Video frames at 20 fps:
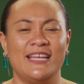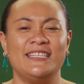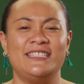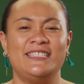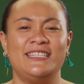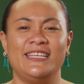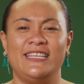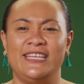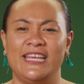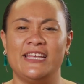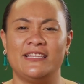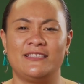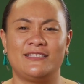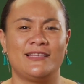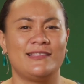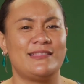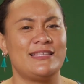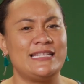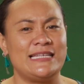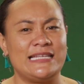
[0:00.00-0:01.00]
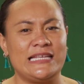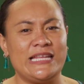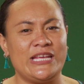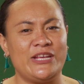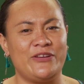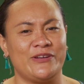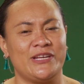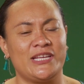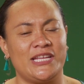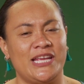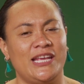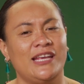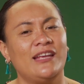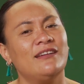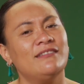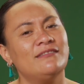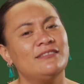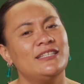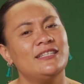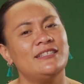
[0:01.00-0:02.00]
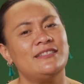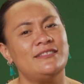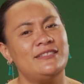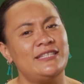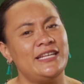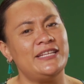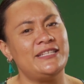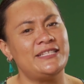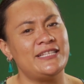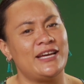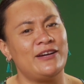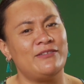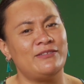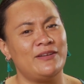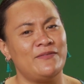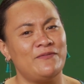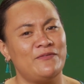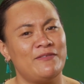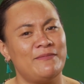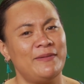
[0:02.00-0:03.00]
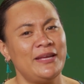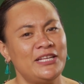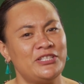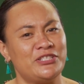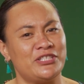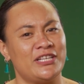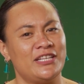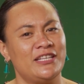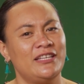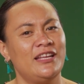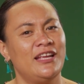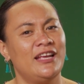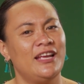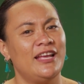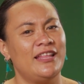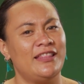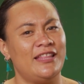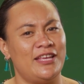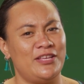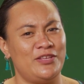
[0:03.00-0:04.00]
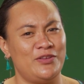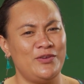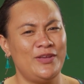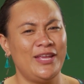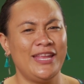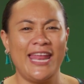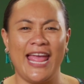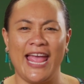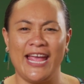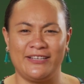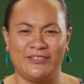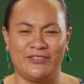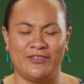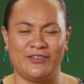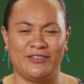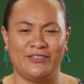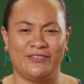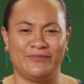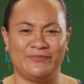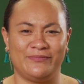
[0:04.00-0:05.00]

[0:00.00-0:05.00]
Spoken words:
To get to the nitty-gritty, detailed information that you can act on,